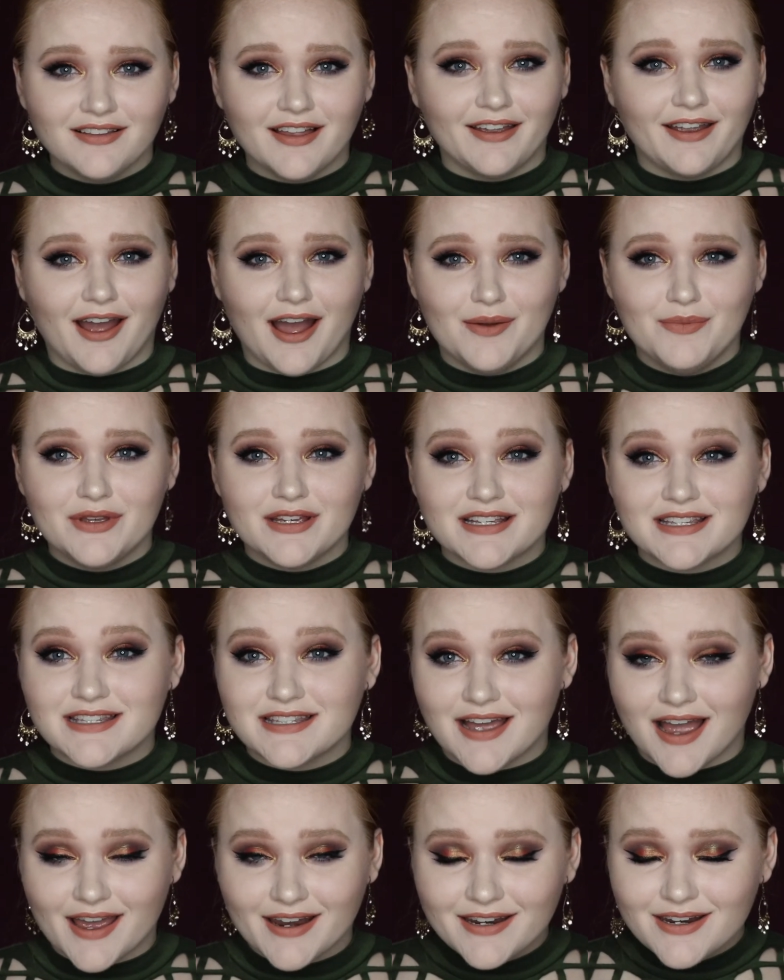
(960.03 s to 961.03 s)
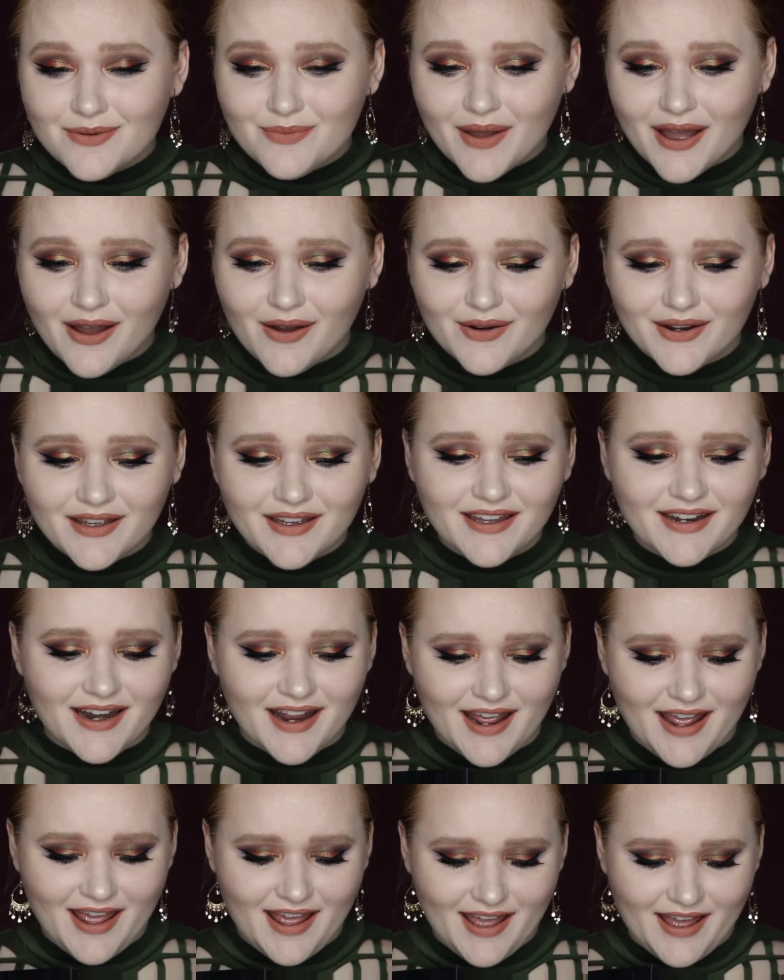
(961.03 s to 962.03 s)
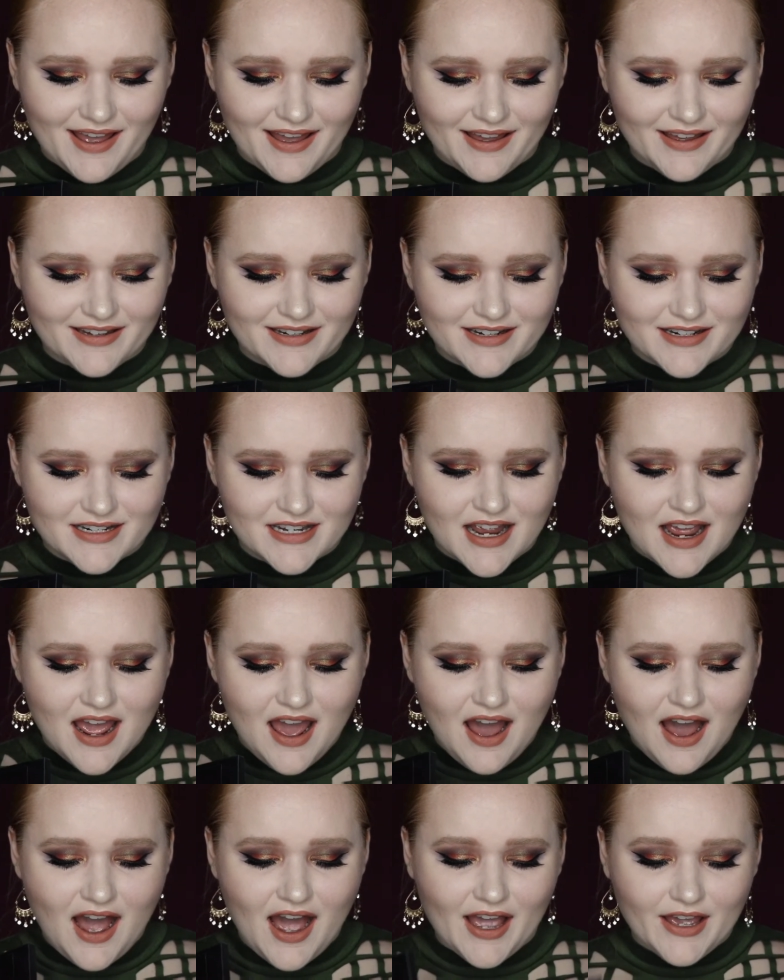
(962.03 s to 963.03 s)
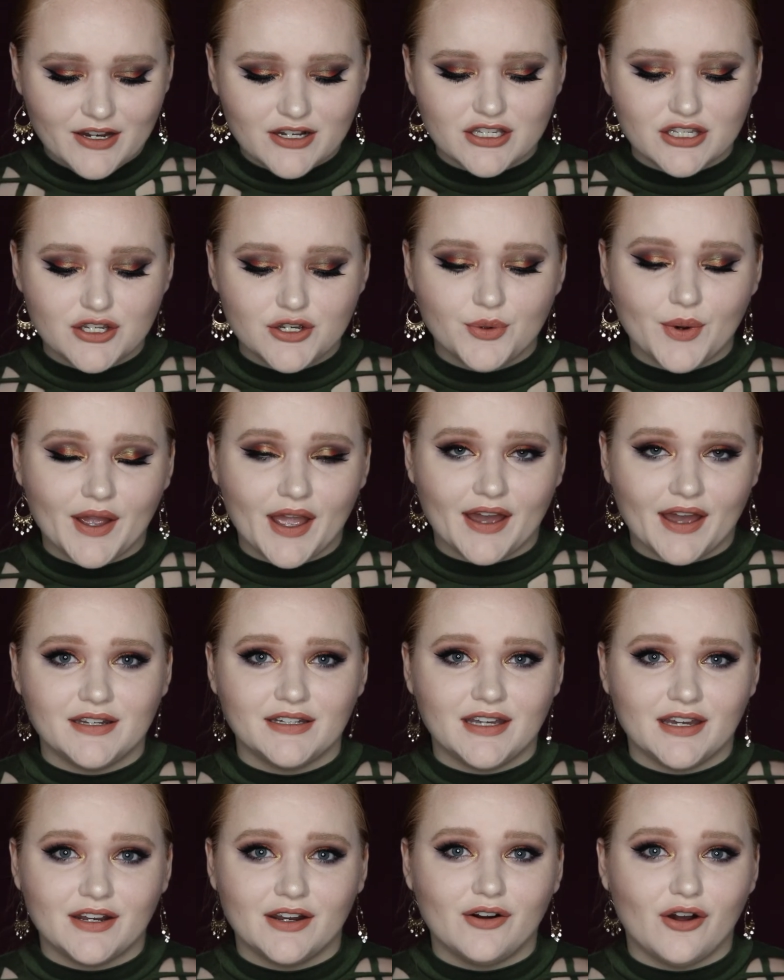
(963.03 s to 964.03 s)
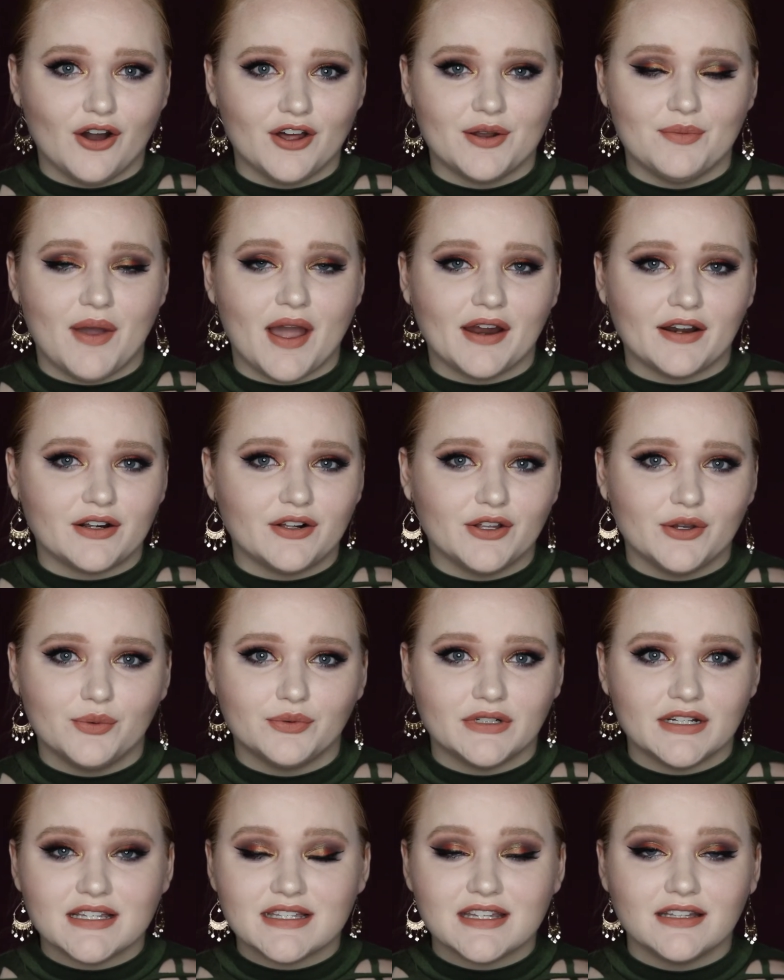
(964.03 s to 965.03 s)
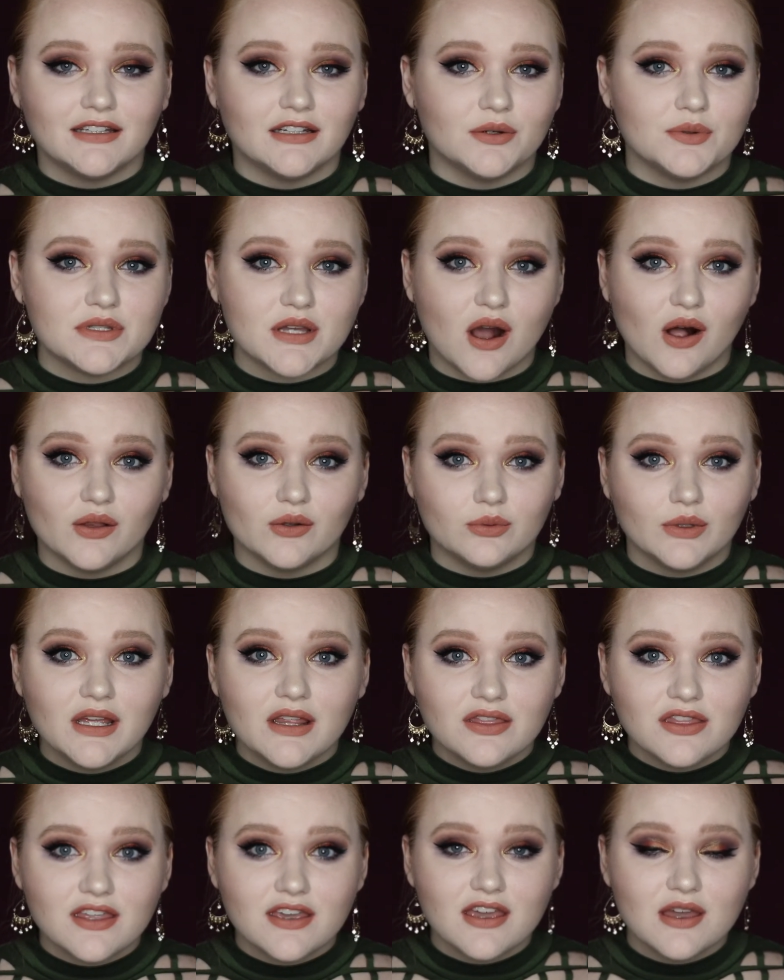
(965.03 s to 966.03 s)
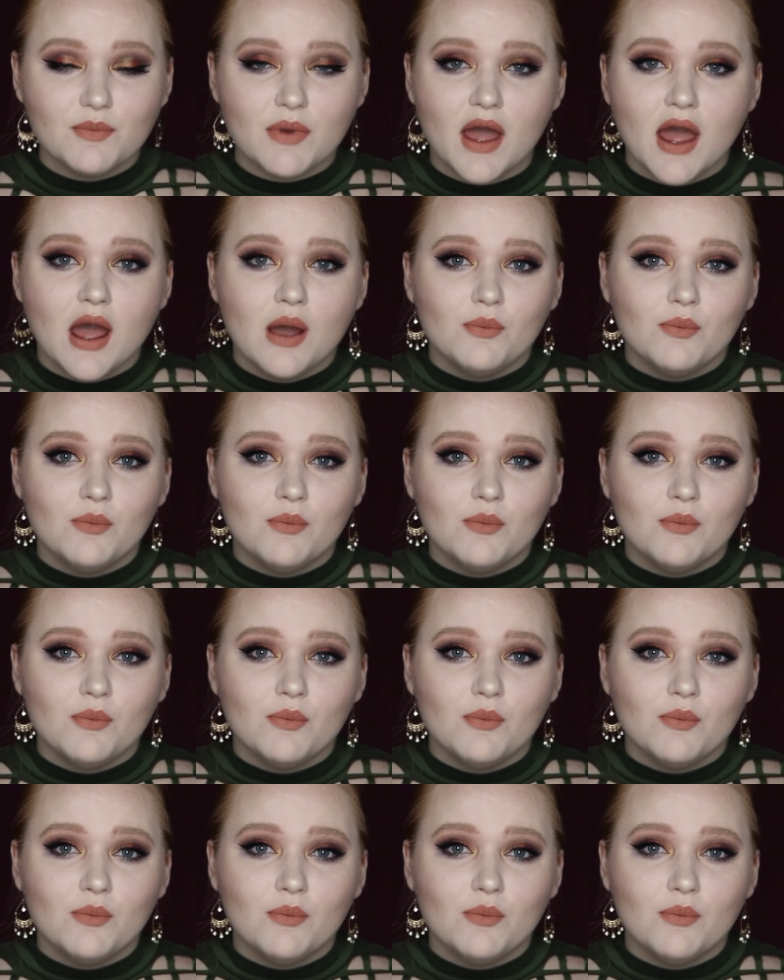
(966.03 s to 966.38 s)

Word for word: Like I'm excited about it and I just knew I to get it automatically when I seen that it was Halloween theme.